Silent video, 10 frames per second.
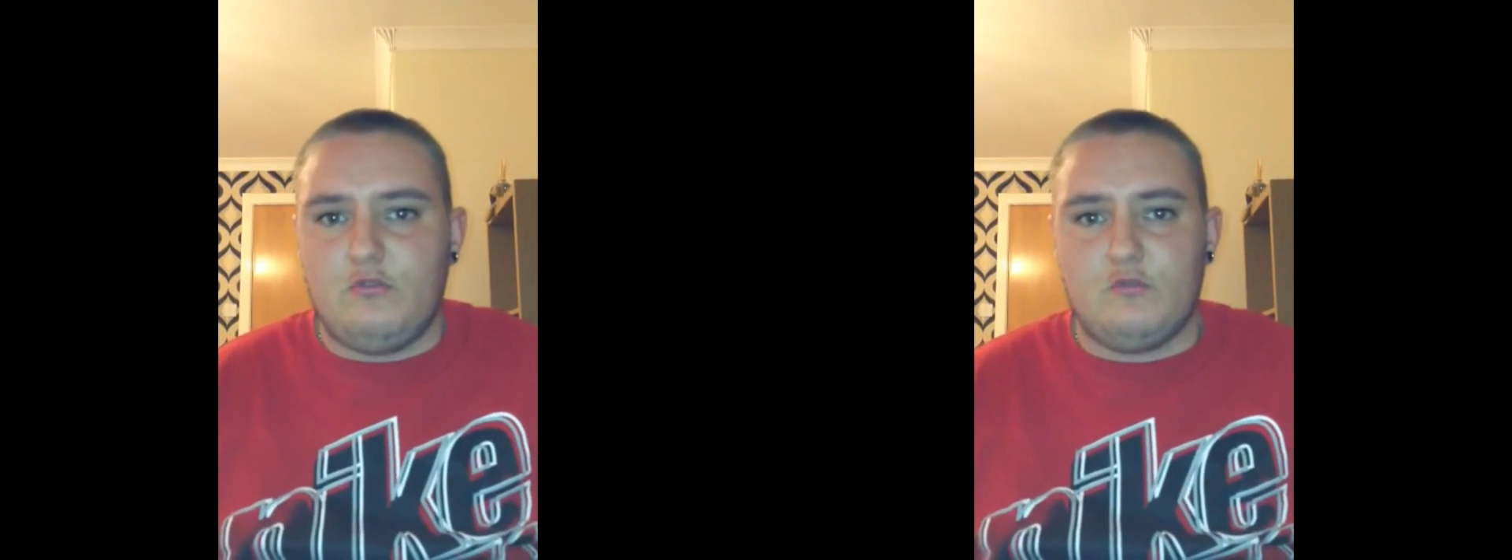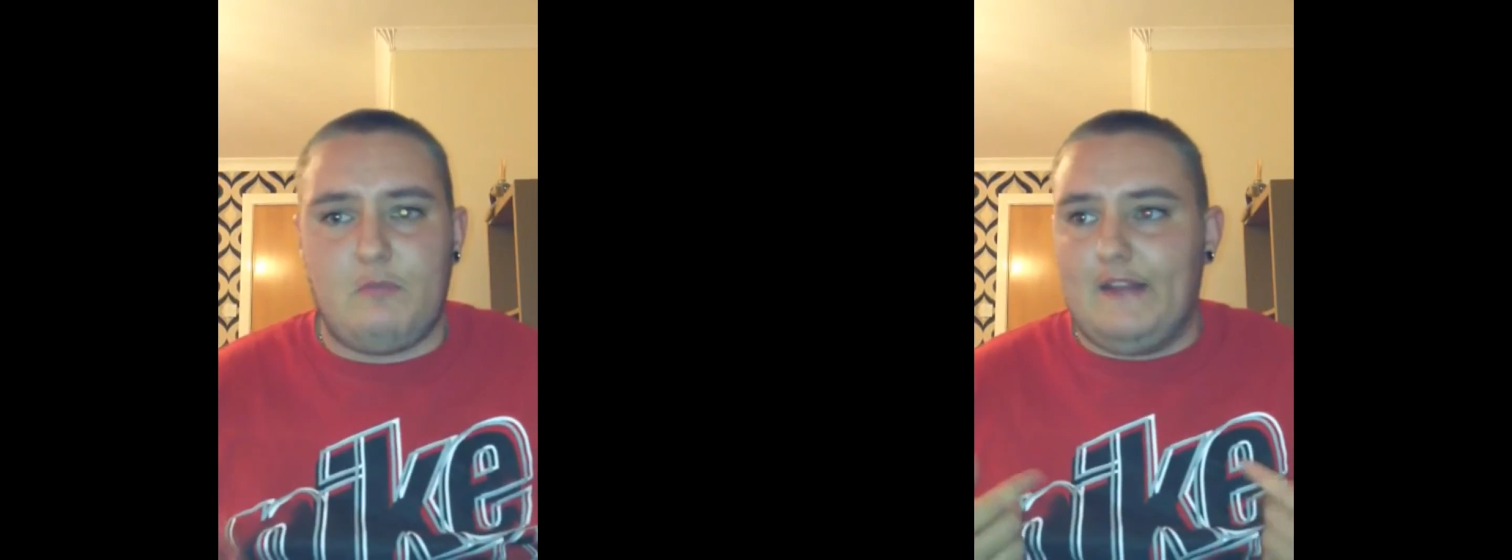
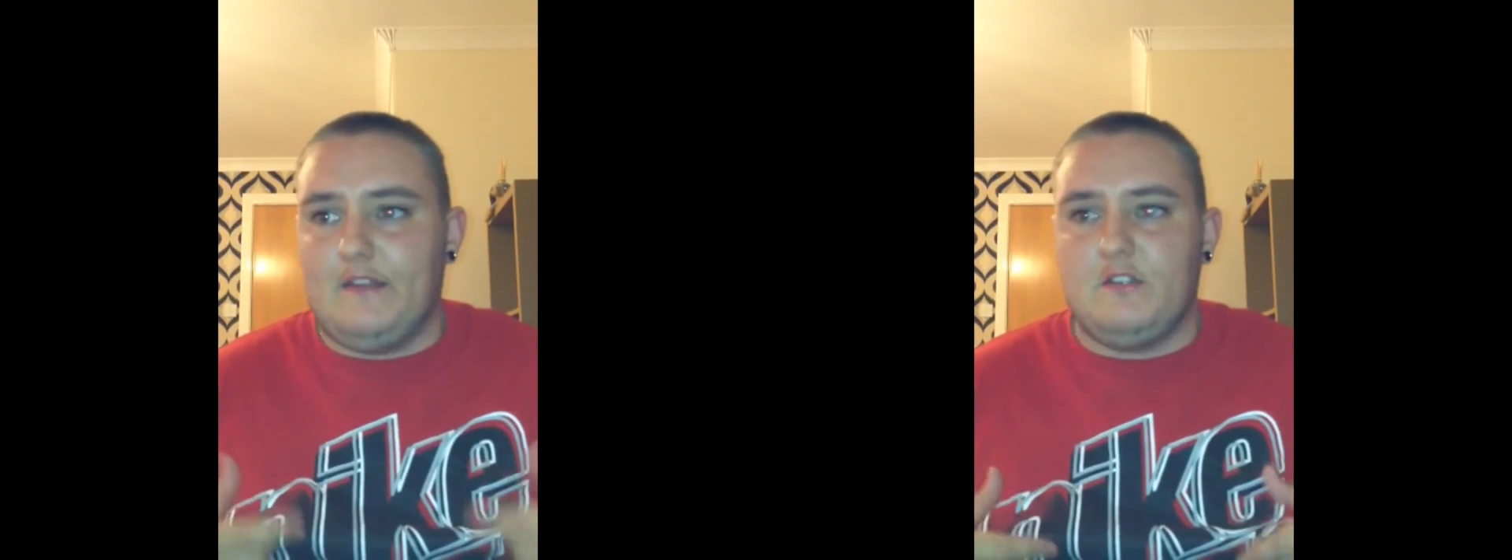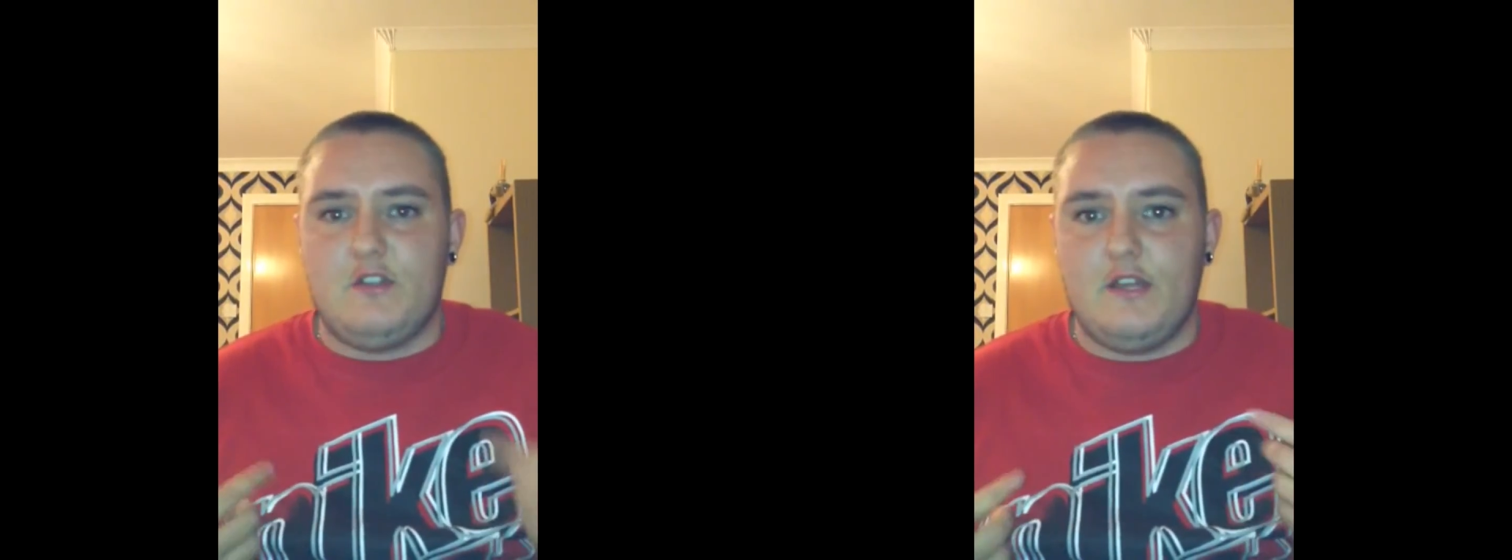those
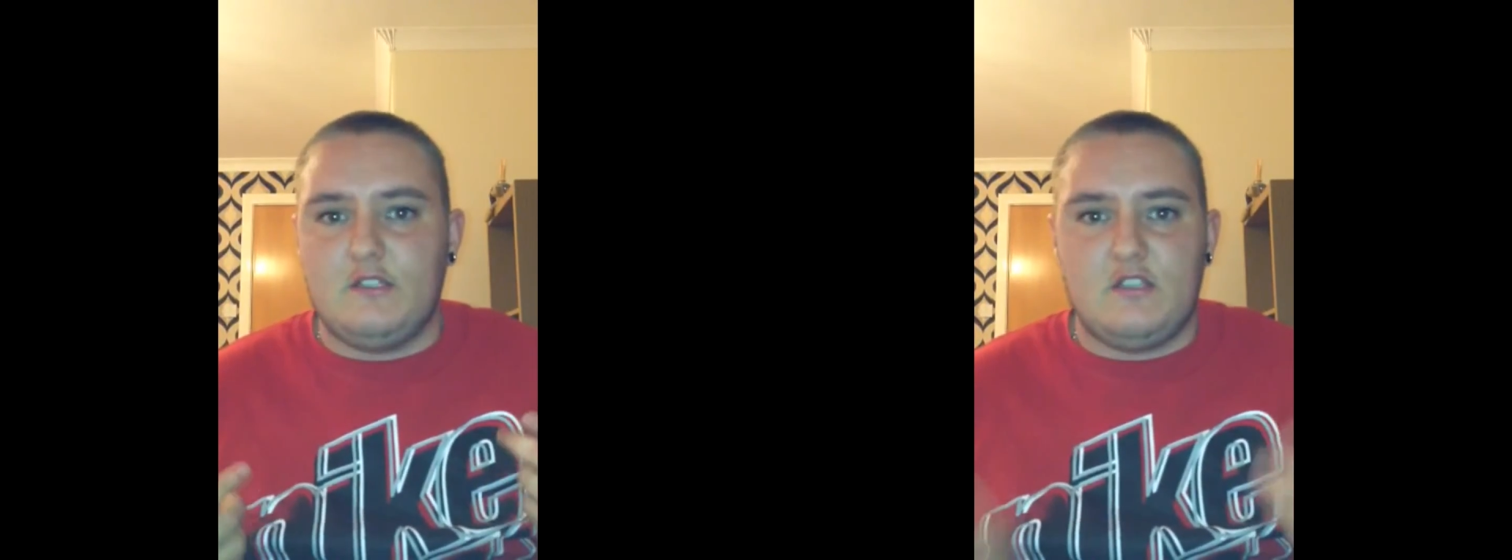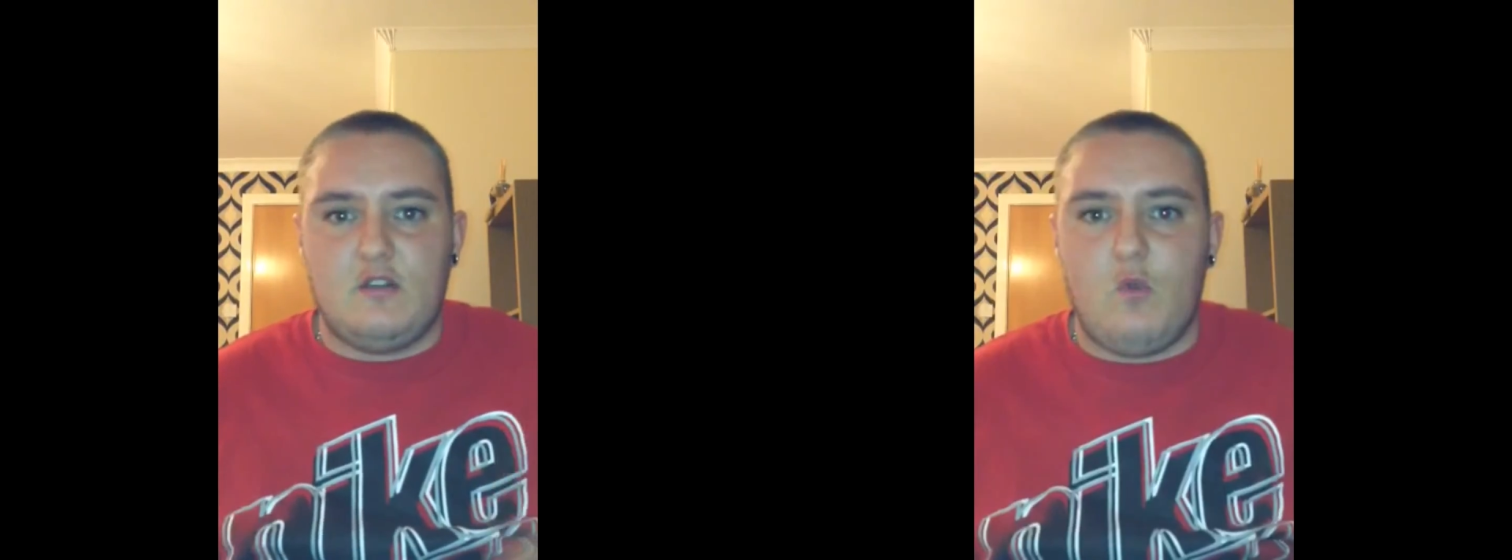bandage things
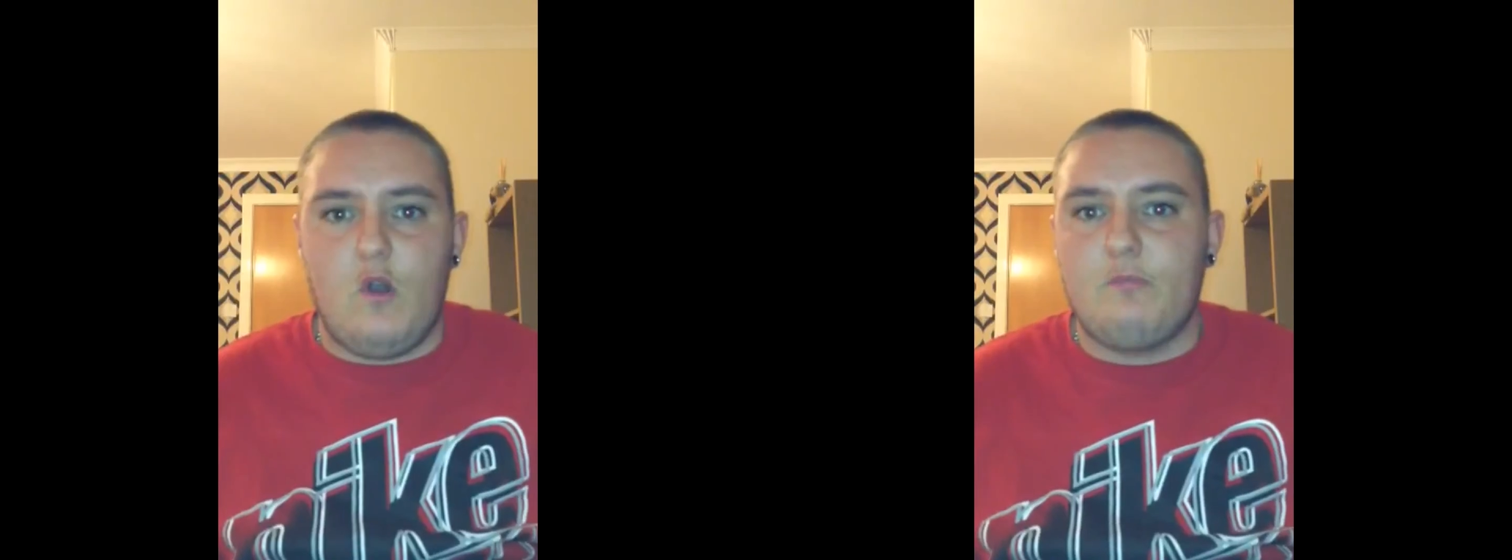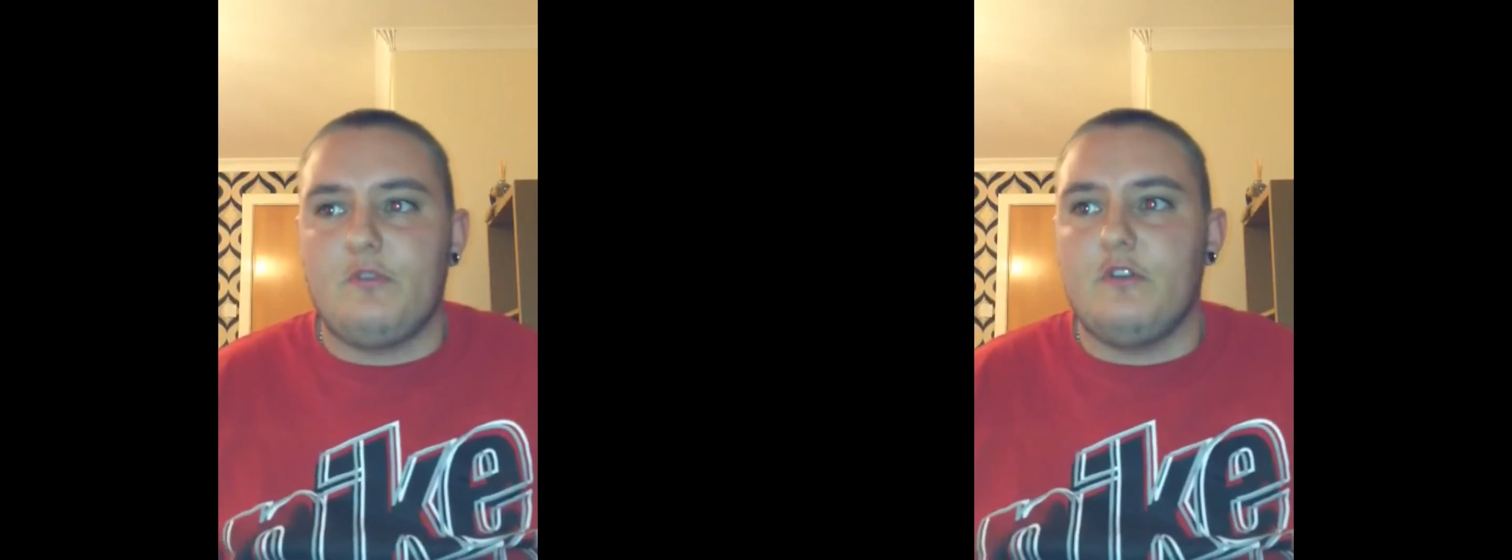that are
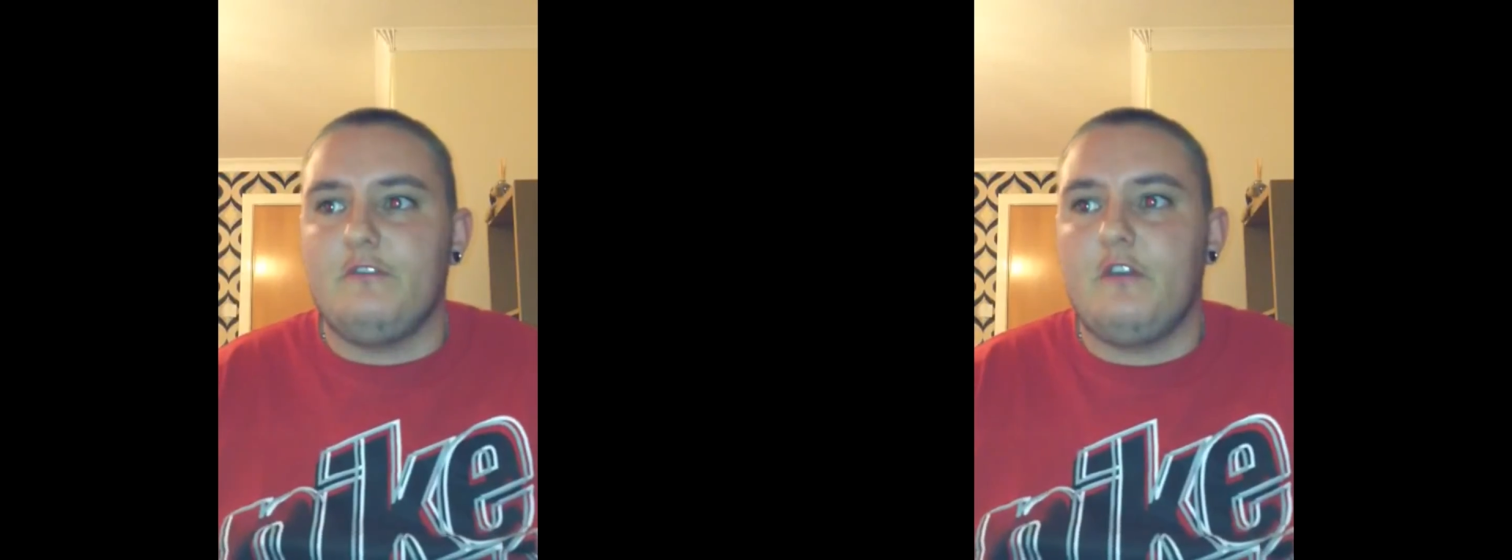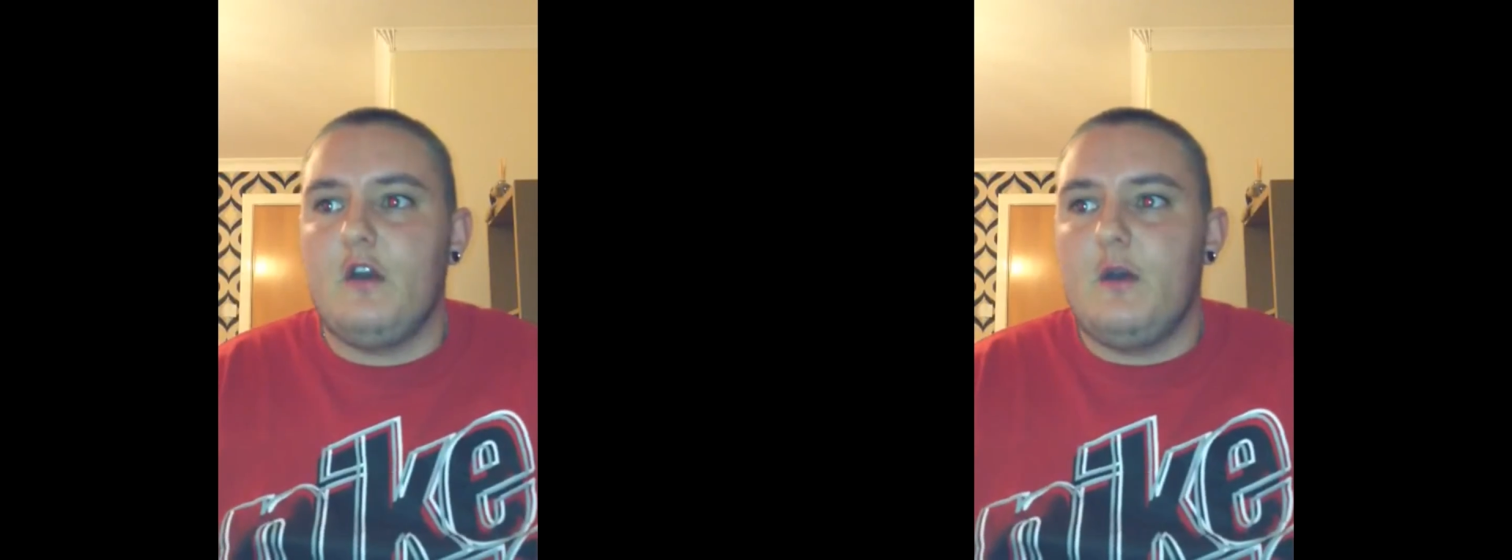waterproof.